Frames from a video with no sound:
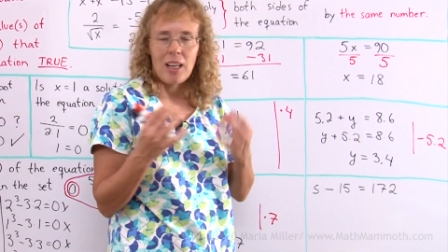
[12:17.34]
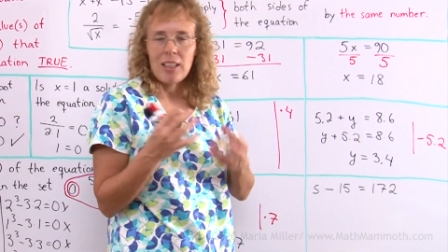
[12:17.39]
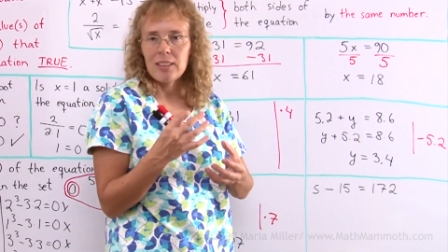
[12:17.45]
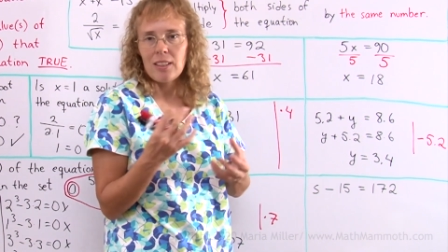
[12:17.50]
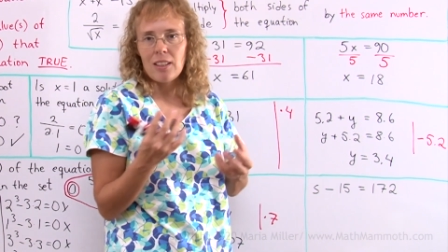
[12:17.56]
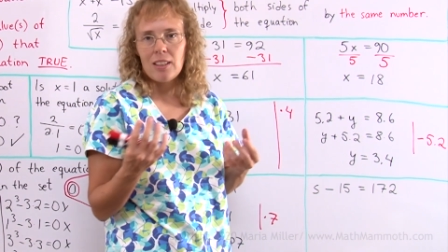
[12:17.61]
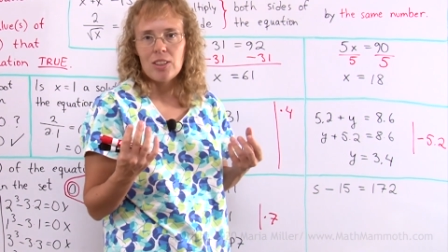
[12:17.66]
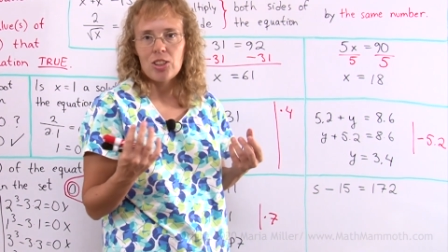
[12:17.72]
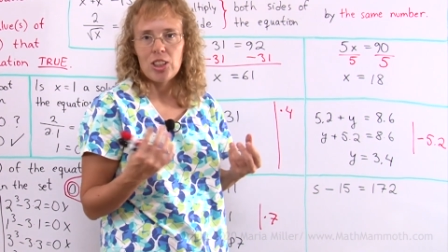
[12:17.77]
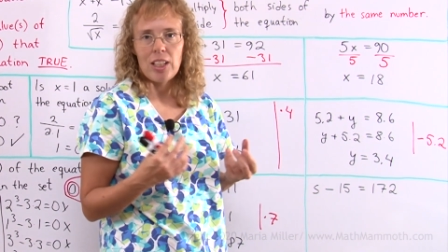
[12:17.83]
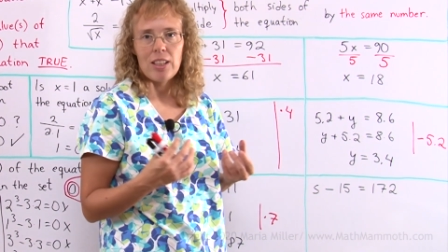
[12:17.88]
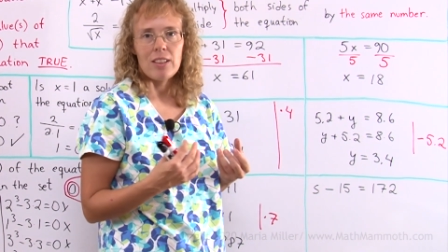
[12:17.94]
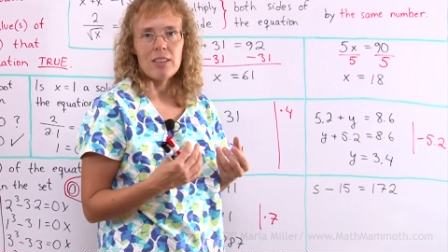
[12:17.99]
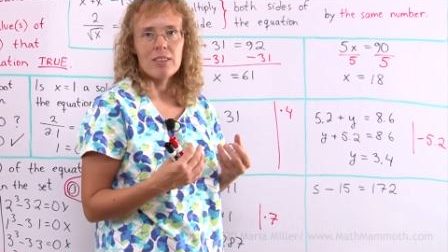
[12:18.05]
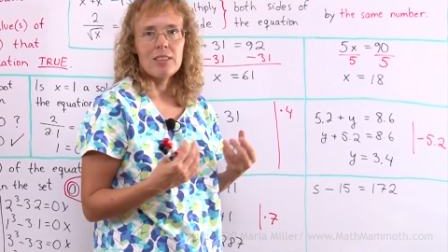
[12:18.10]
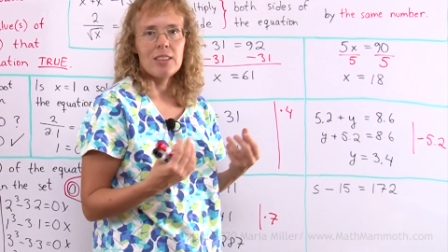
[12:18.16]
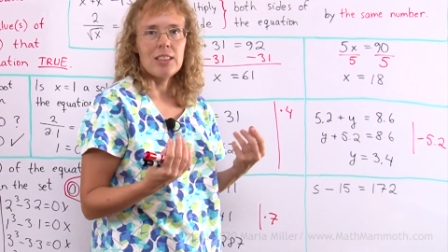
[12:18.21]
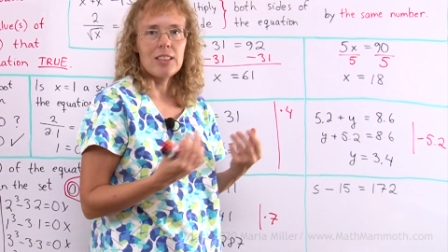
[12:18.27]
cancel each
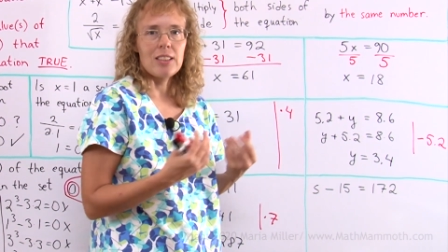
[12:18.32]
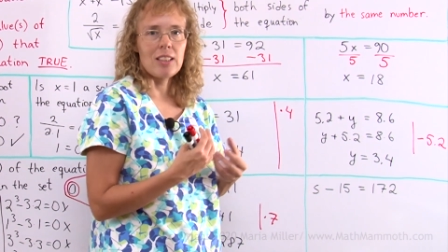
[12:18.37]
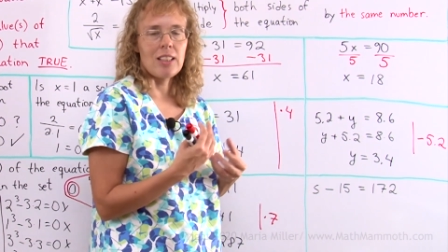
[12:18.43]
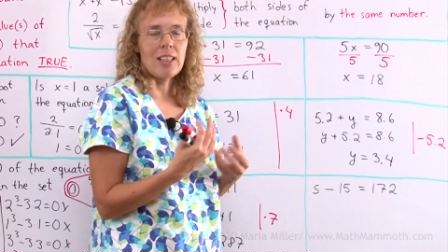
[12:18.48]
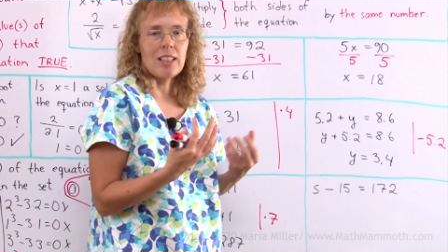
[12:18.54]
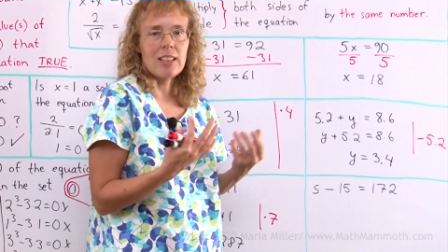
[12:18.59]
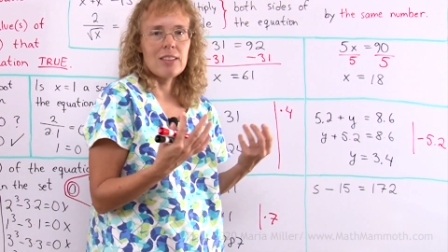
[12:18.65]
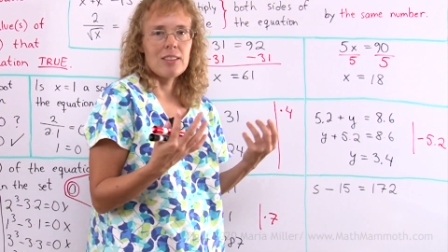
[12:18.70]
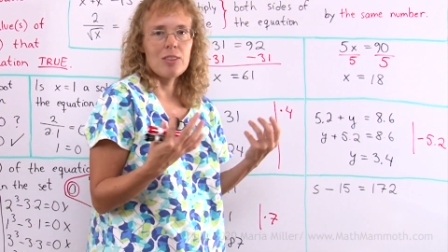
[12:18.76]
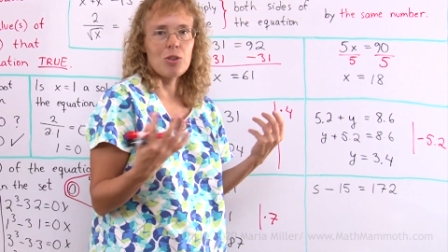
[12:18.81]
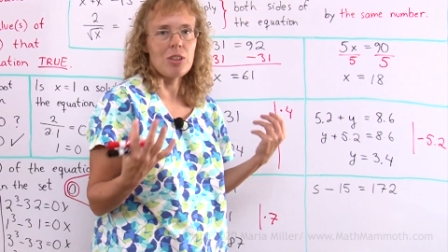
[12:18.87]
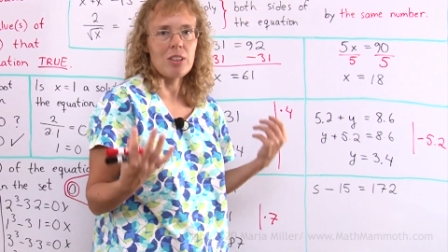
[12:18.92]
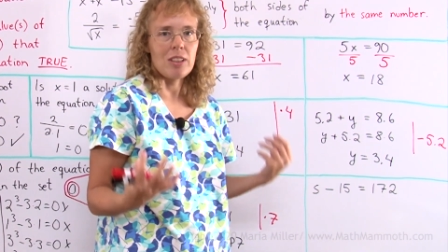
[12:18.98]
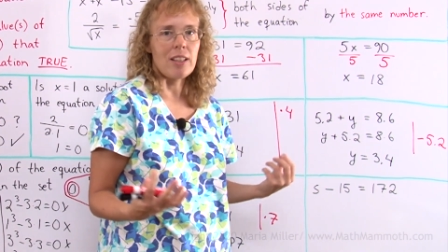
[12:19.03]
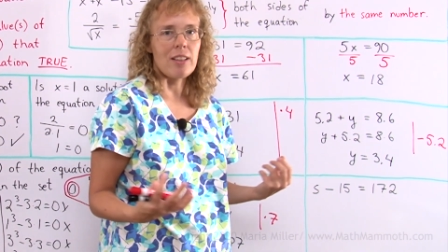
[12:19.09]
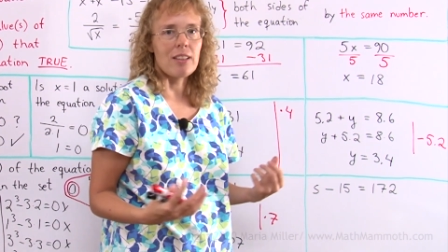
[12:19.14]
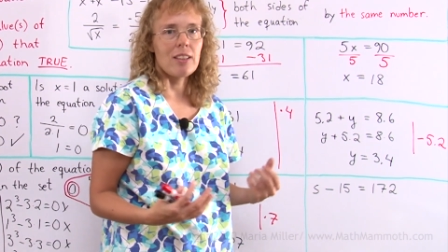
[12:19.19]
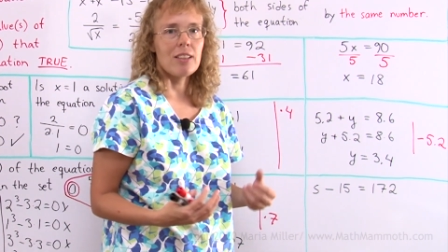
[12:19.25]
other. It's like
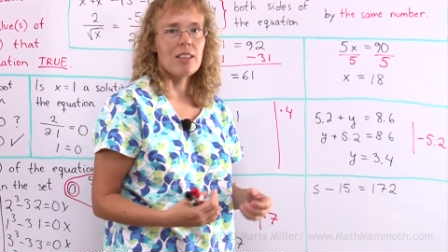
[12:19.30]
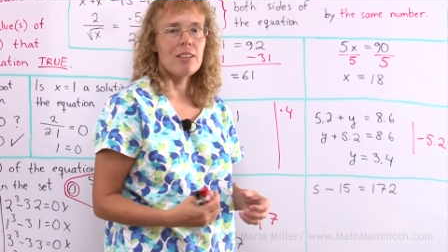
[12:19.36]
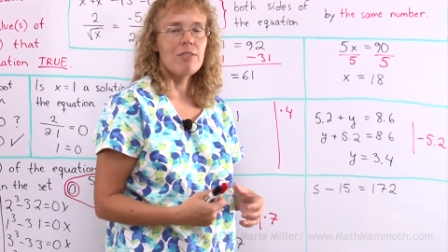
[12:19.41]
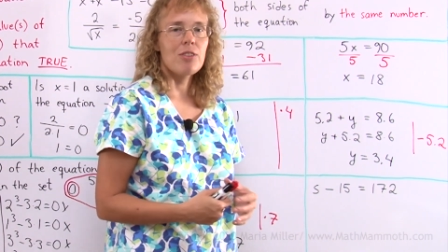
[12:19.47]
doing nothing.